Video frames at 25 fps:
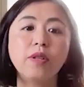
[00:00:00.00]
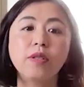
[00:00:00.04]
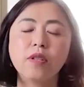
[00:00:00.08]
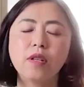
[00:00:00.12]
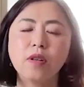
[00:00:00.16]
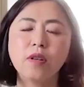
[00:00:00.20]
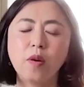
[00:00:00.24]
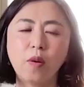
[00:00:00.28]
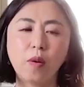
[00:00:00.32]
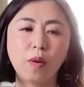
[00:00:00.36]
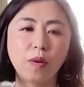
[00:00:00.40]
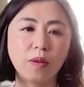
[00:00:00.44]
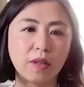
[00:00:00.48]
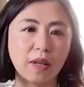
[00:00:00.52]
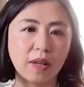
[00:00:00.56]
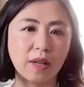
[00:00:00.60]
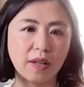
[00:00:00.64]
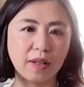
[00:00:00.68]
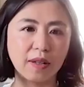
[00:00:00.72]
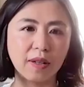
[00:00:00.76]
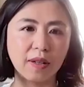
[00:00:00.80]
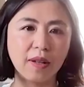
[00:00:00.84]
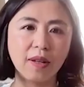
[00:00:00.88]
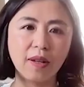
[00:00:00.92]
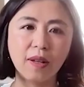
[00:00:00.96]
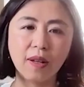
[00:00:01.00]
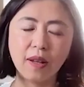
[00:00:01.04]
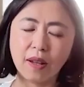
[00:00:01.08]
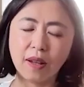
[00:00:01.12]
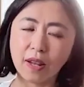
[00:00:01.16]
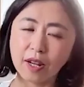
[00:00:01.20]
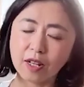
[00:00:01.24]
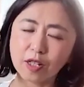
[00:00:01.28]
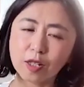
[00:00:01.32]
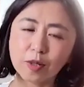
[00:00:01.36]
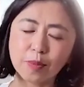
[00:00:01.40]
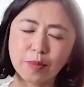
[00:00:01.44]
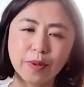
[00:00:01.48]
experiencing hoarding
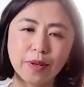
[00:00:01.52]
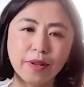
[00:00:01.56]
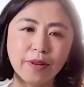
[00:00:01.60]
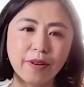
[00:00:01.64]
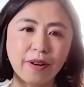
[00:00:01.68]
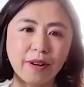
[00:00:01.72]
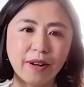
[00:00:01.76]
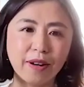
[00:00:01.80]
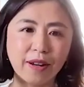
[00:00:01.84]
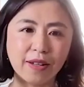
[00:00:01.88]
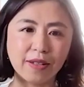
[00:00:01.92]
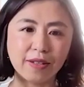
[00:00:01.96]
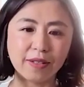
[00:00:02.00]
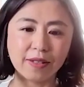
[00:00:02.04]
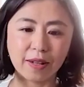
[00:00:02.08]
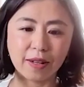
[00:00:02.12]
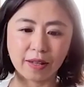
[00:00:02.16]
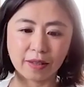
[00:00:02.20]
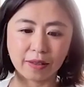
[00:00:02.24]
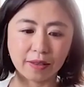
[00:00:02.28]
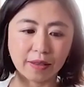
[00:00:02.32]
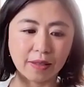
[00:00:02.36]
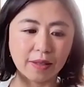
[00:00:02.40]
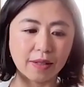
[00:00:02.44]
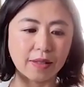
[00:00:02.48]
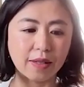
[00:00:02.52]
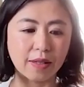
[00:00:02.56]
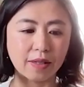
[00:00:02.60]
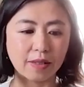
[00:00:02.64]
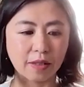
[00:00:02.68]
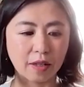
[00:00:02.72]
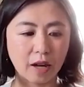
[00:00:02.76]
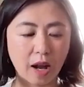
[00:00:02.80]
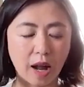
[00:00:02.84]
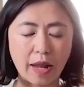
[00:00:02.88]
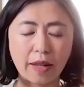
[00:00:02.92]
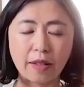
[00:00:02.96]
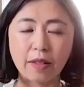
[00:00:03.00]
experience, and this is
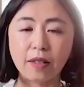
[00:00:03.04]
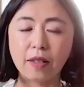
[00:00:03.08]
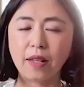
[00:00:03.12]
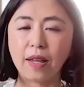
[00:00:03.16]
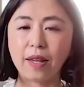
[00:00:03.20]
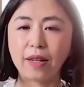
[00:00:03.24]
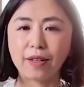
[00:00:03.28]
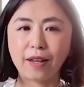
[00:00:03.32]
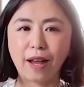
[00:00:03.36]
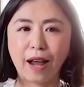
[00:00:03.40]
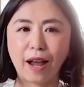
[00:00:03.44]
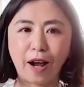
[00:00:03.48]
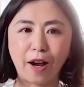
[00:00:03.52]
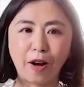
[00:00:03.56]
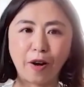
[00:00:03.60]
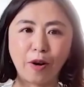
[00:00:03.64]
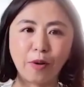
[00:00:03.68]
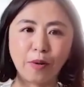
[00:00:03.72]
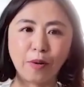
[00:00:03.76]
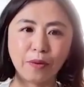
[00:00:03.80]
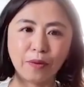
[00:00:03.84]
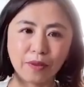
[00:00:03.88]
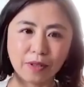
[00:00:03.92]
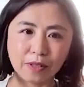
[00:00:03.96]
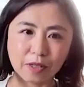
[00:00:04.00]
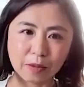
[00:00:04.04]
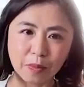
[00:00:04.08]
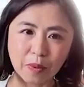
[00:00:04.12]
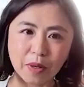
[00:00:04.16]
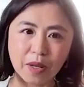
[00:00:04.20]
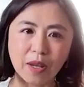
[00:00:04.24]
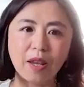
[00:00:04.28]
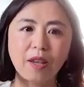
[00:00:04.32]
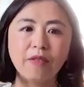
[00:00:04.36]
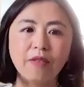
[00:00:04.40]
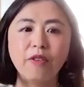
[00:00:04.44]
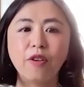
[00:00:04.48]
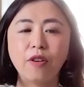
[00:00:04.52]
kind of like how this
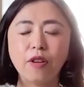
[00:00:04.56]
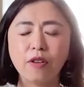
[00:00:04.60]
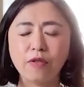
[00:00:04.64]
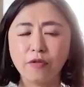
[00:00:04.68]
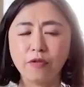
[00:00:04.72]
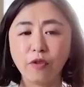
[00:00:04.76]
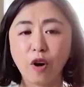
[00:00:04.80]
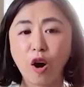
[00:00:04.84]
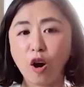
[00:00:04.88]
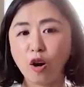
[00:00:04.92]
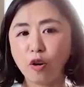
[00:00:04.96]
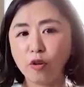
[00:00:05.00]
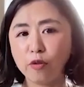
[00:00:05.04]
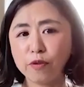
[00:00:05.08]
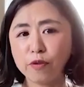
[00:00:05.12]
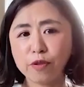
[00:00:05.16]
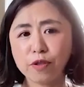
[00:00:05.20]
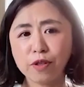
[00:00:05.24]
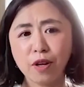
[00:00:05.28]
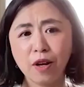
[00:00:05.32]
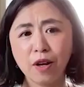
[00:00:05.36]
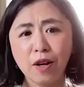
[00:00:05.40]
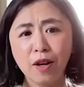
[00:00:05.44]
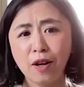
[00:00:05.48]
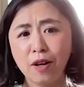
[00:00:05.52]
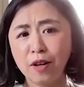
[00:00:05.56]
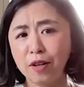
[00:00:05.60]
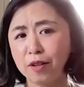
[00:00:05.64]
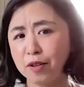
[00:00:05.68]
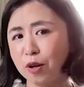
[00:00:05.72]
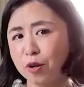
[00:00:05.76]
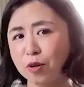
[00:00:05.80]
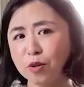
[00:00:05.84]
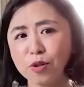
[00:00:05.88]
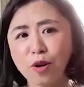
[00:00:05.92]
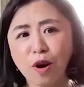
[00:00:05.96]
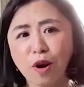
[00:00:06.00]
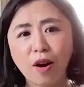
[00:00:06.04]
behavior evolves.
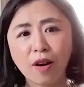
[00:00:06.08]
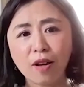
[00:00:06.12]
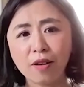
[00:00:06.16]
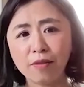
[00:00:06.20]
Those are